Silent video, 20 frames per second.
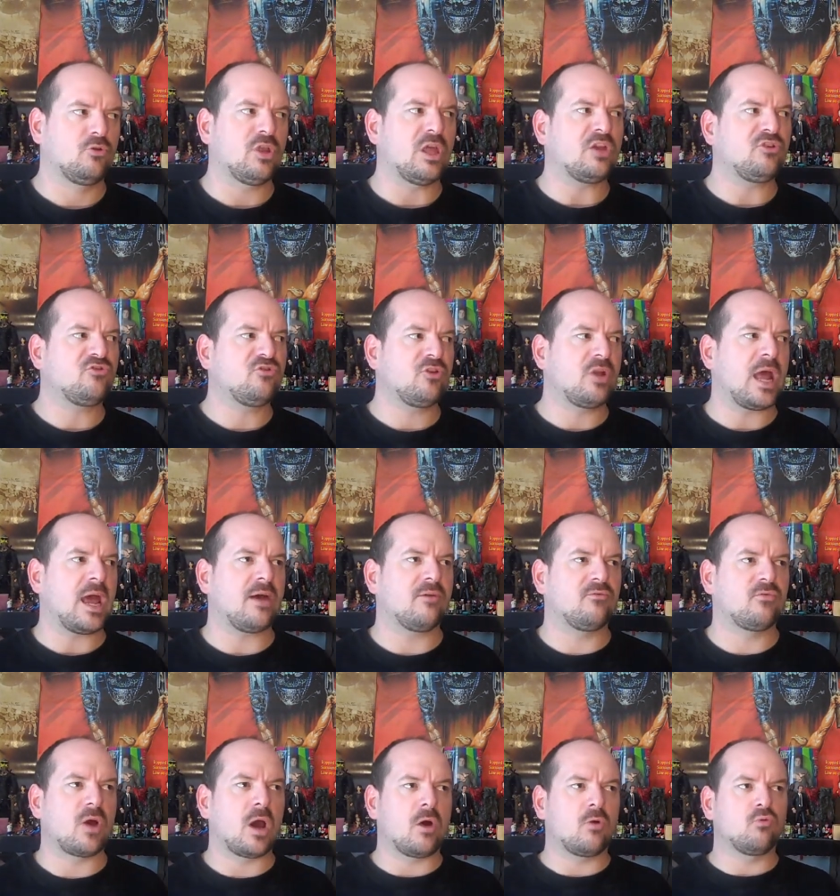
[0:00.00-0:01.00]
They should
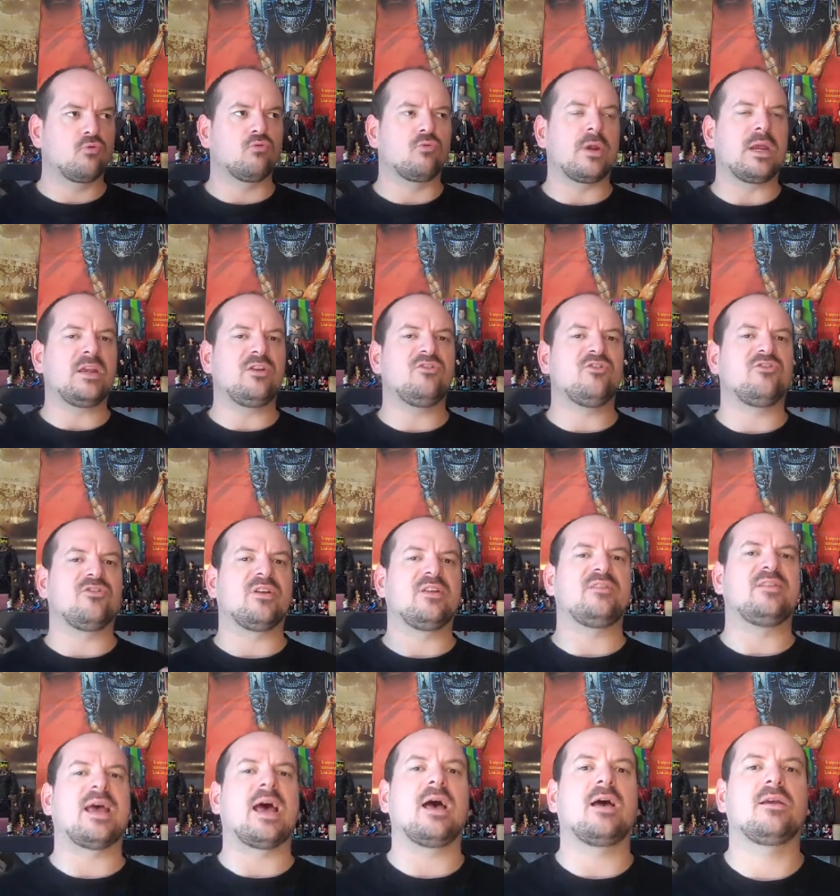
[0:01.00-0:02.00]
have outrageous
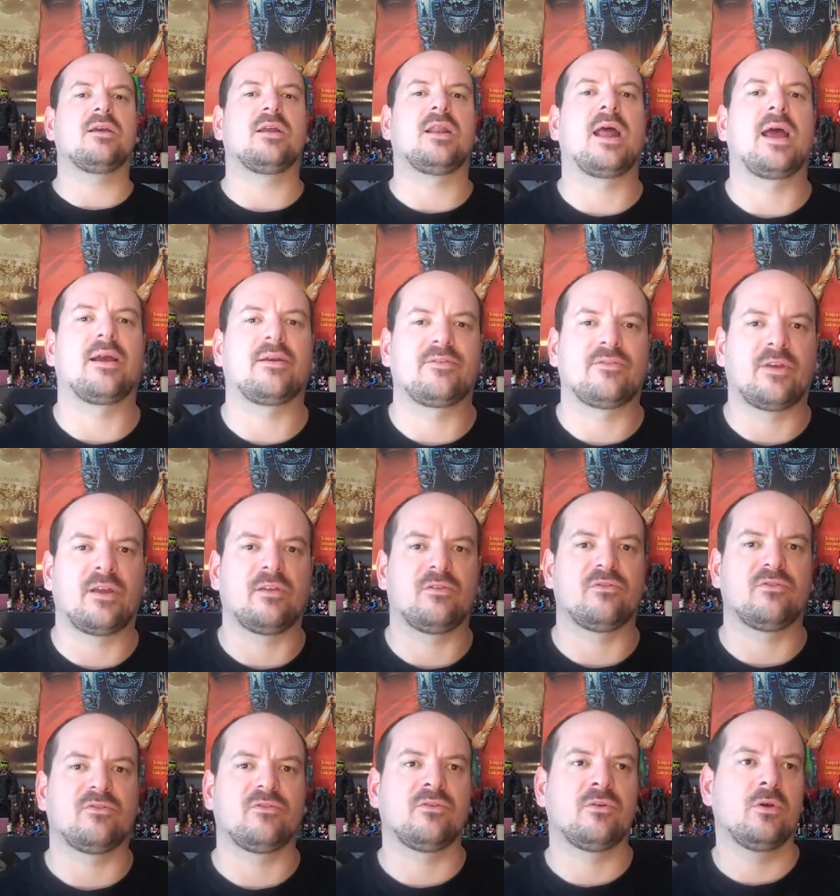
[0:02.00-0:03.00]
Italian
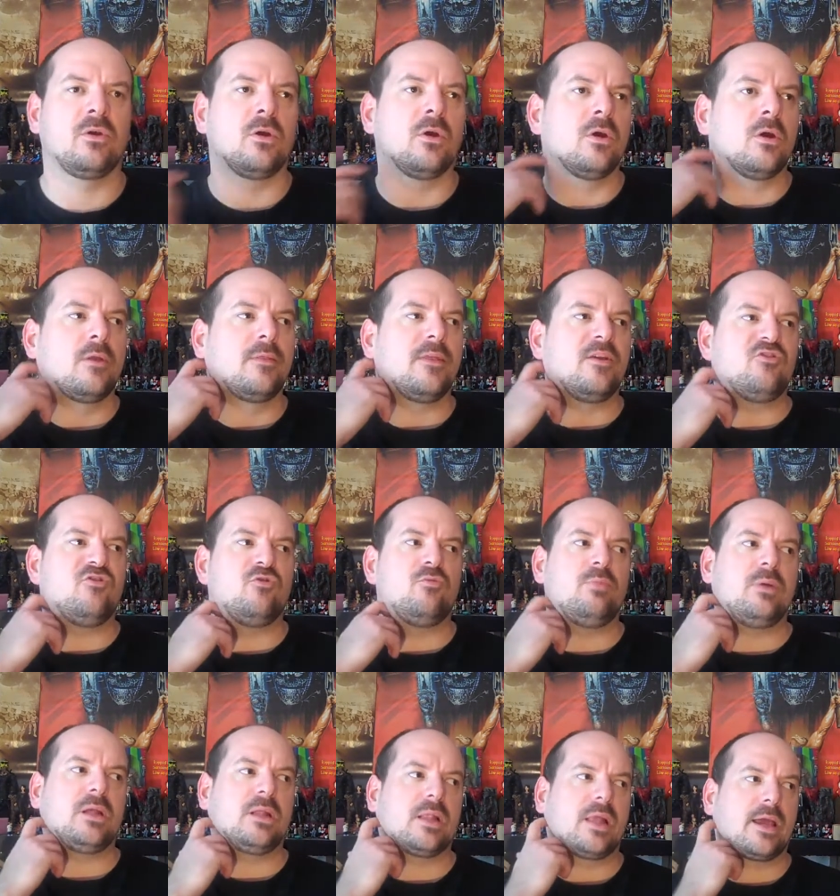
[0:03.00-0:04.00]
accents. They should
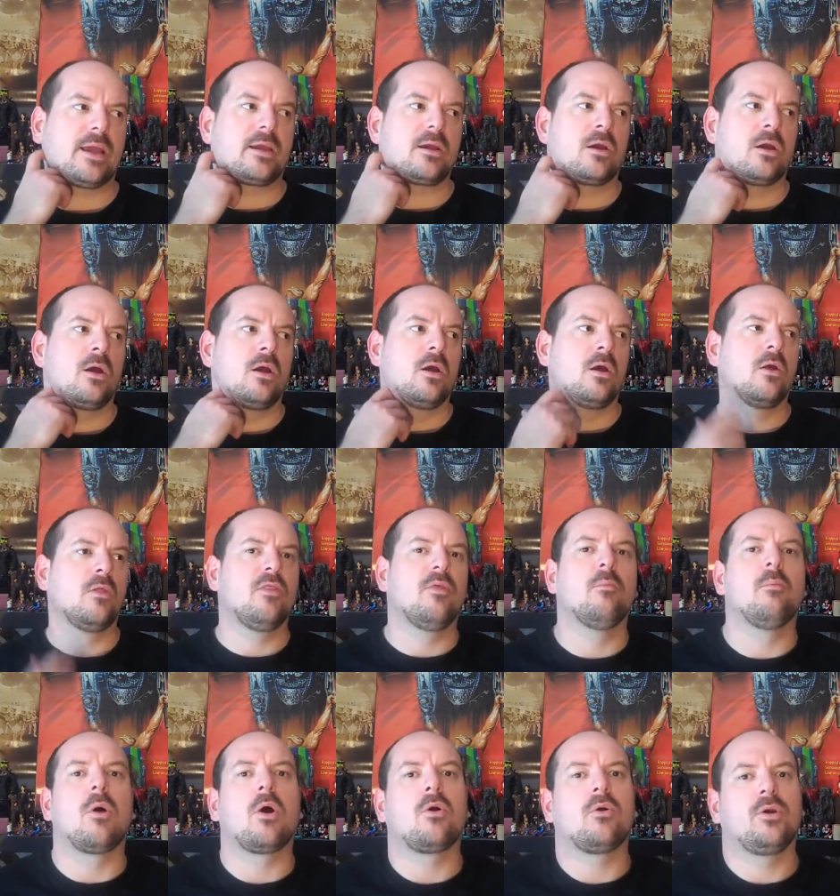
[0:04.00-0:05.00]
be like the
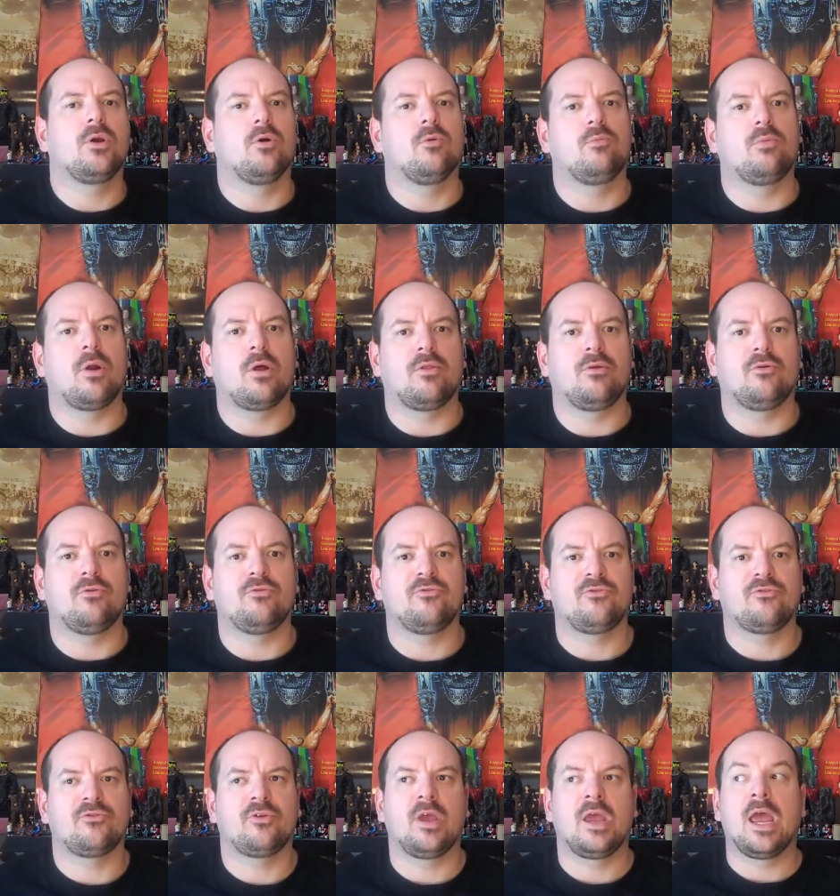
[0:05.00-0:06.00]
Mario
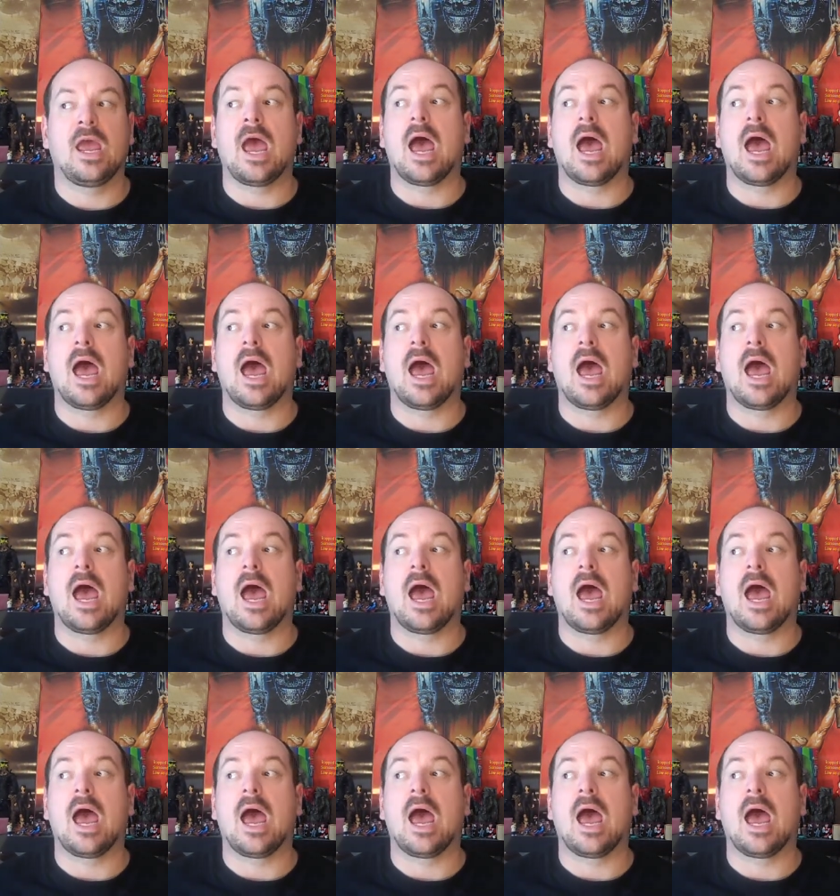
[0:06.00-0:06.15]
Brothers.